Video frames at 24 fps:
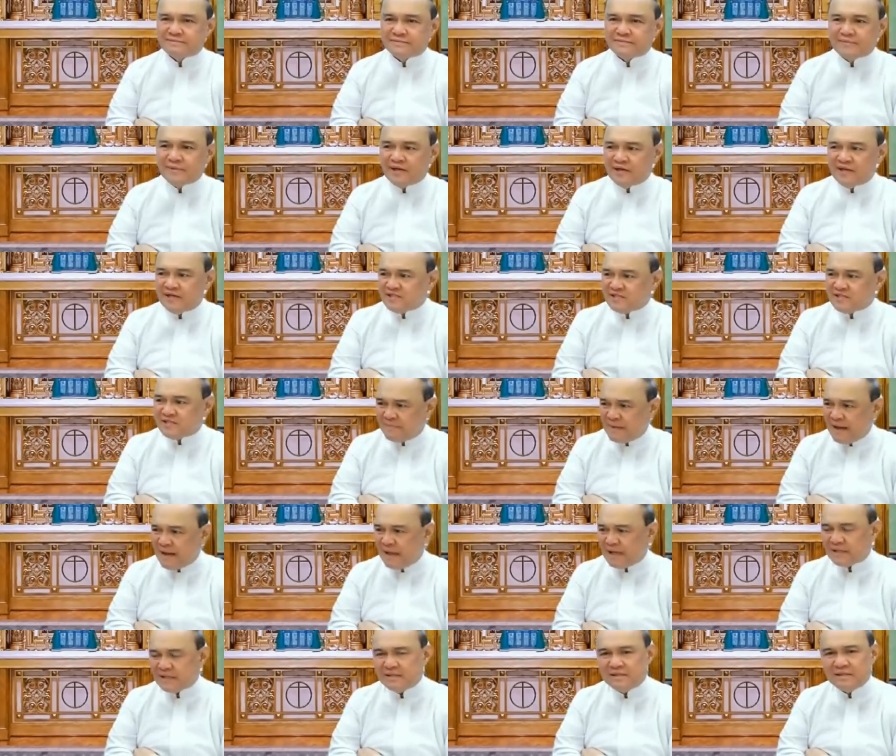Here's a
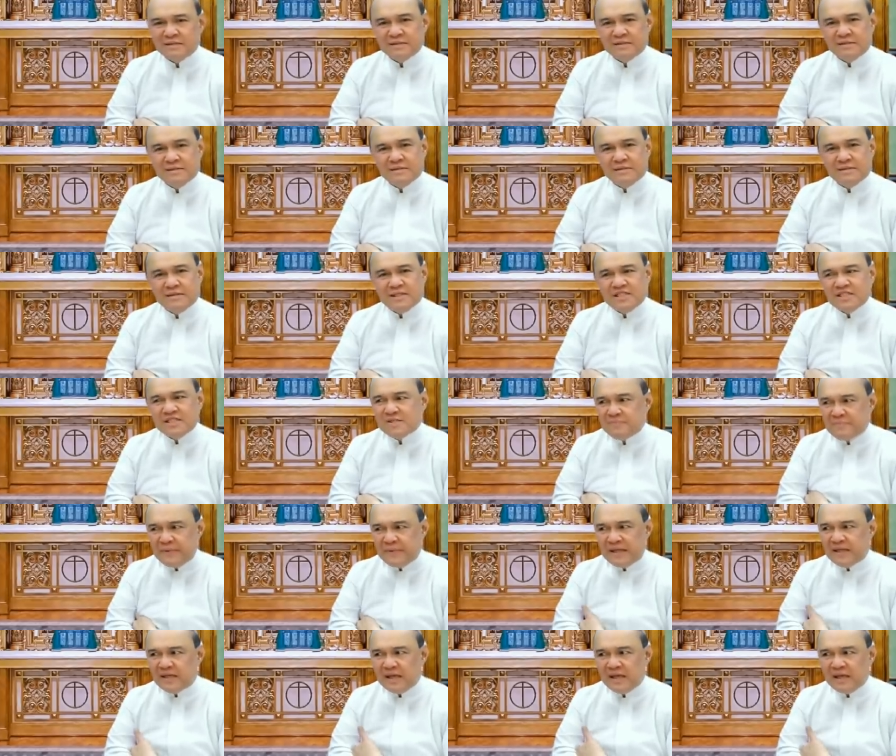man
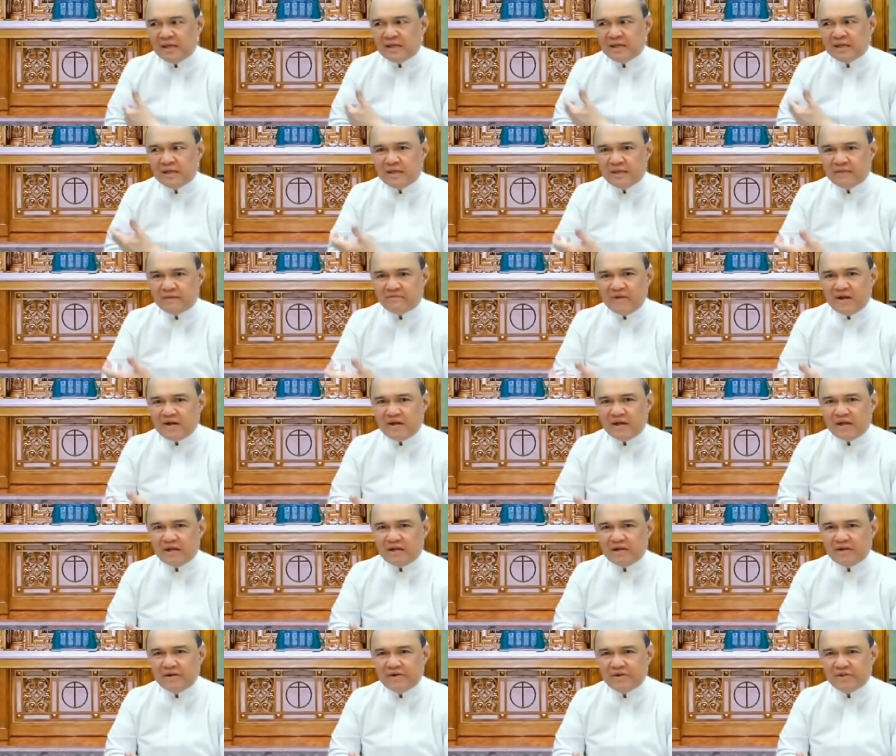speaking in very
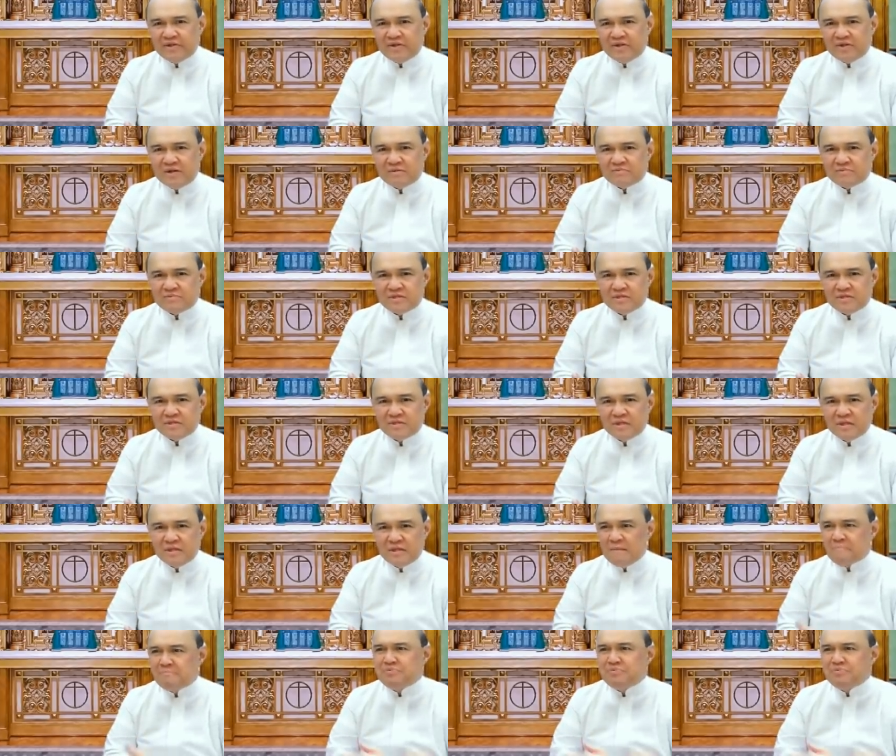clear terms,
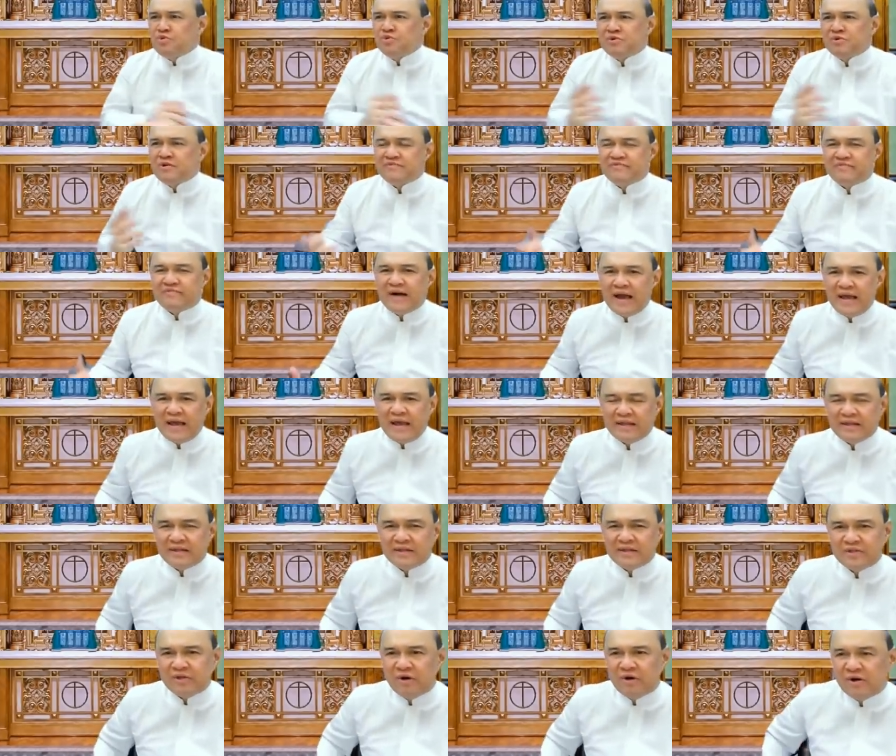purifying
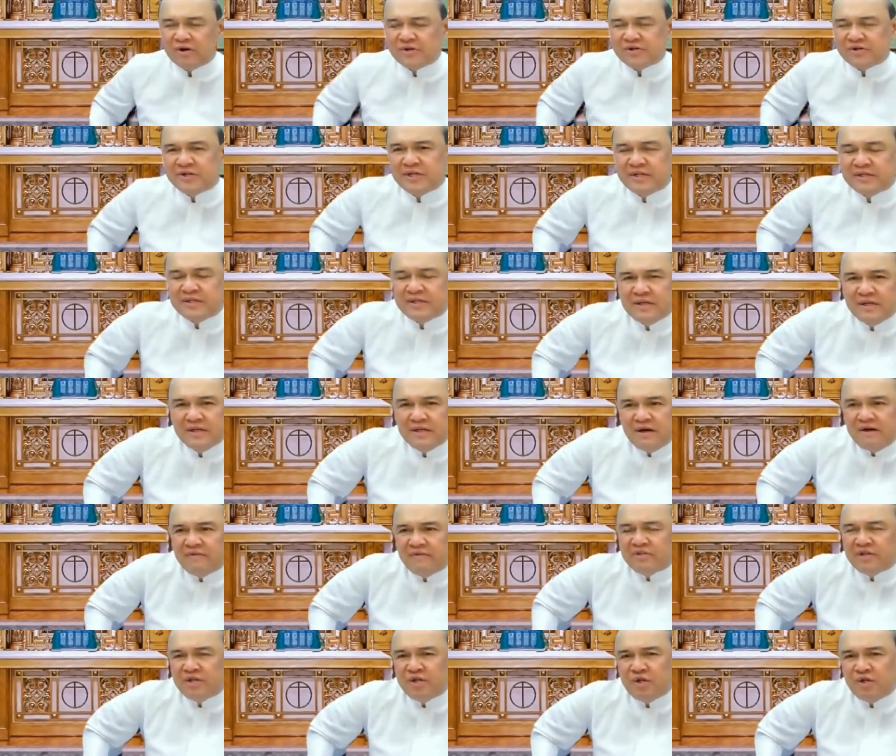the doctrine
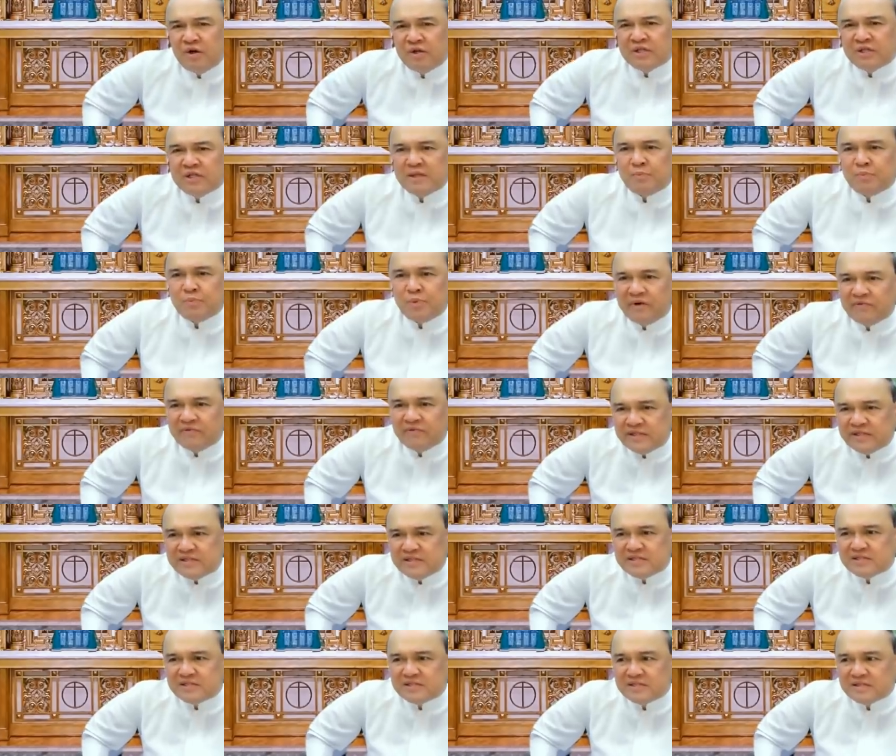of the law and the
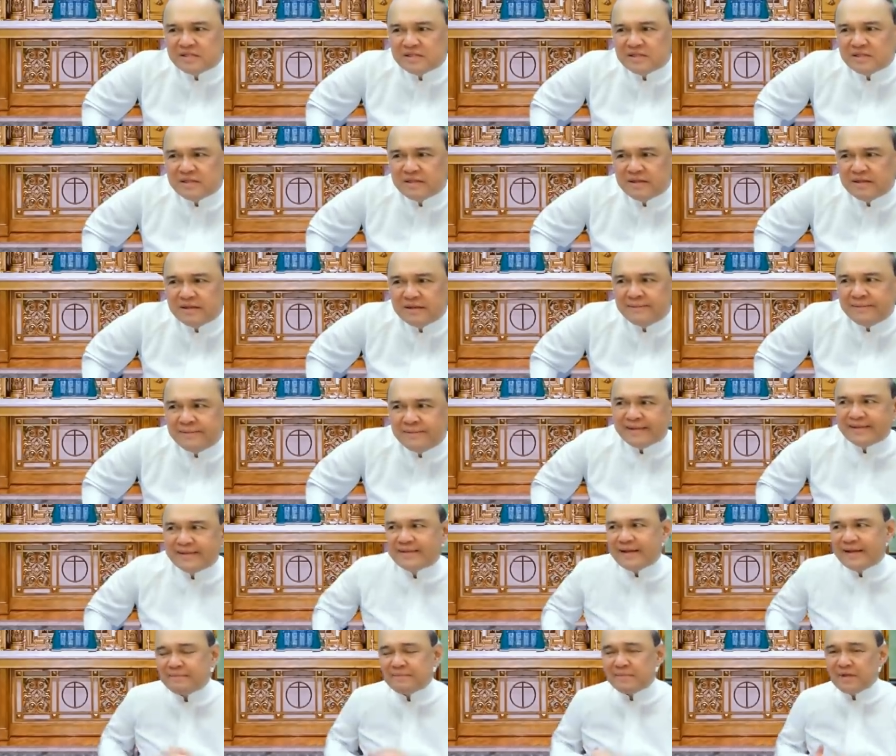prophets, but
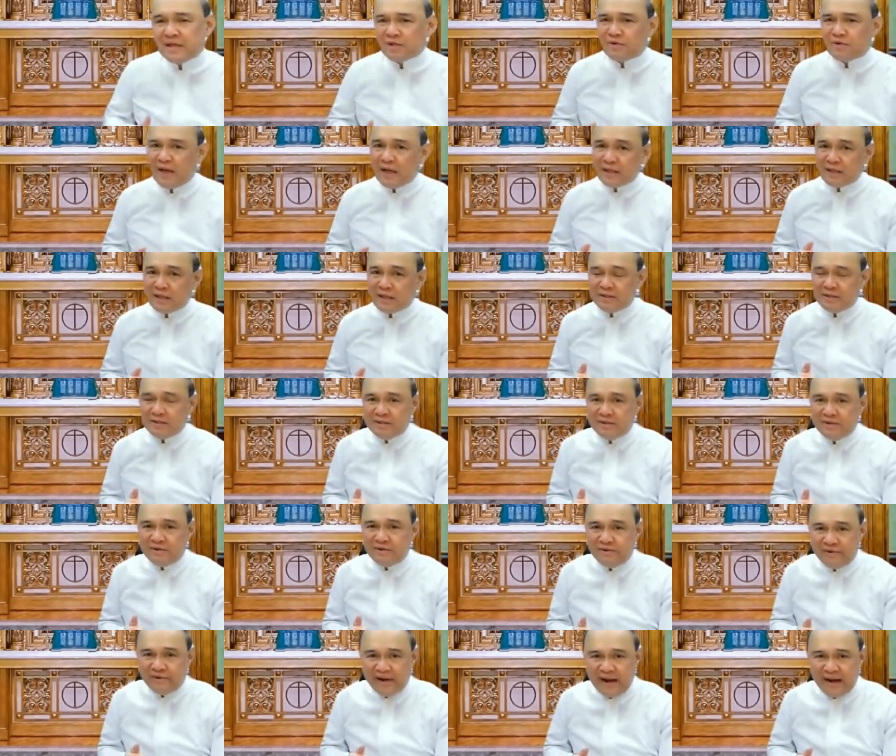I'm not quite
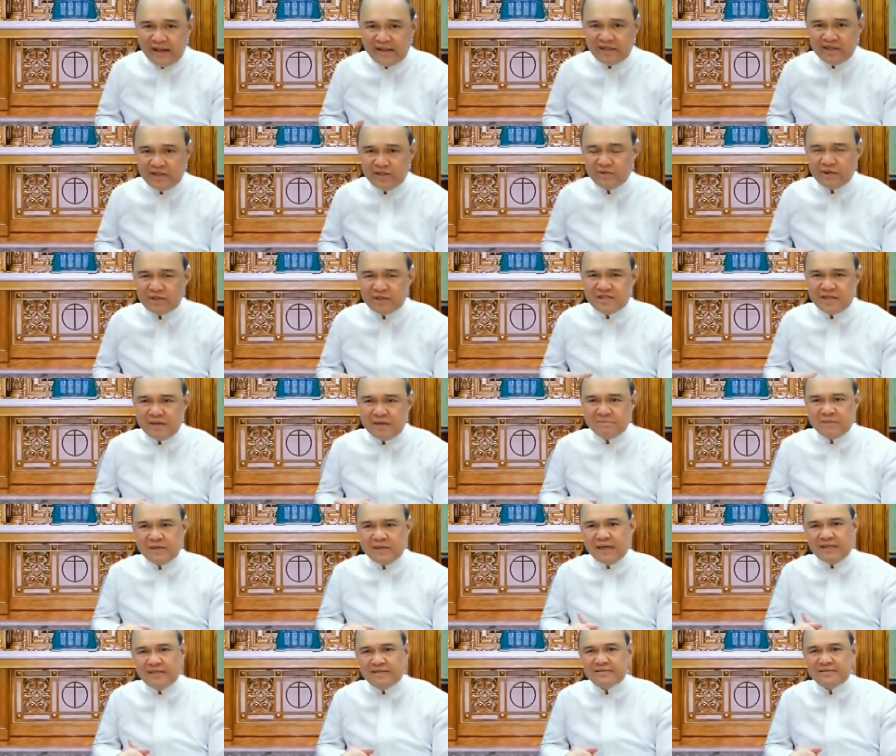ready to accept
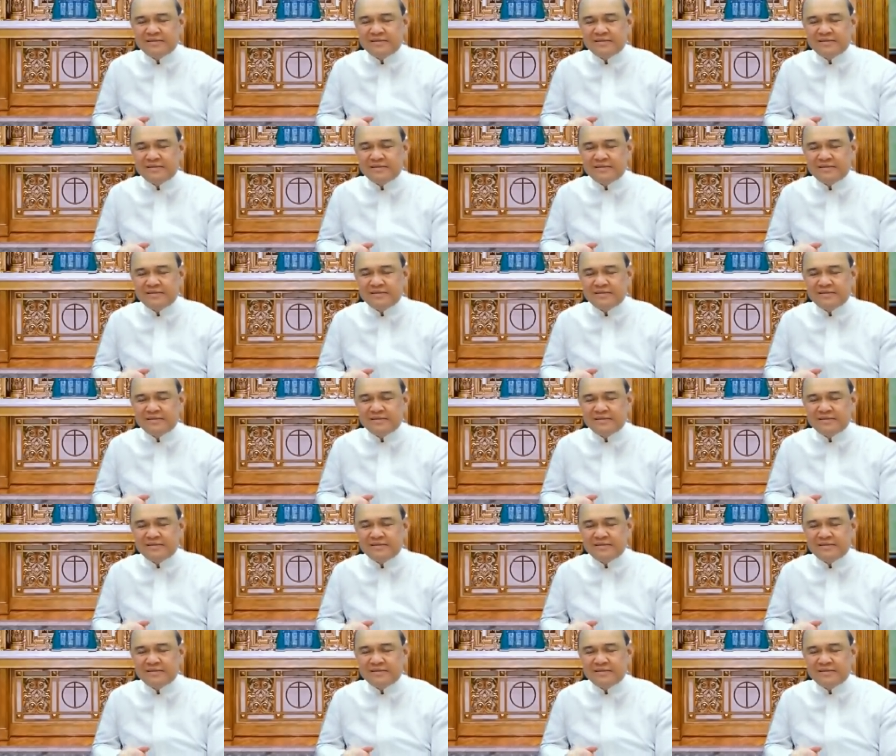that.